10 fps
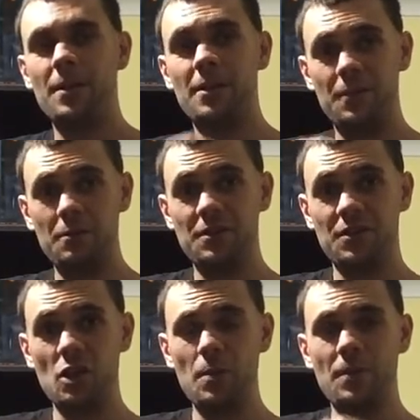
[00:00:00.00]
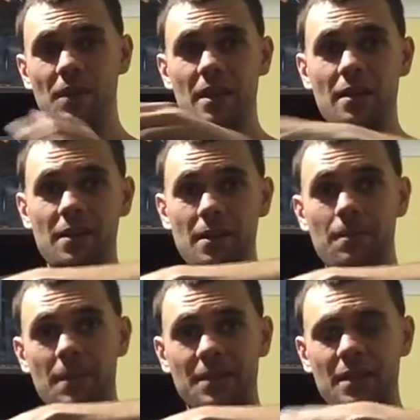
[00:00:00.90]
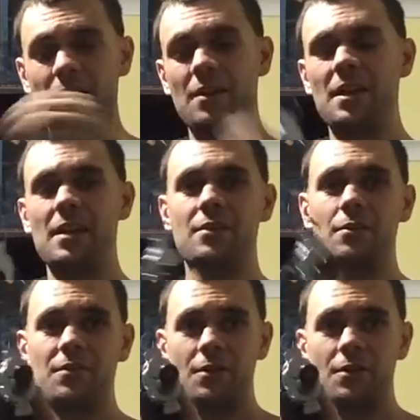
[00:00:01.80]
But if there is a scope on the gun, then it makes it harder to get to.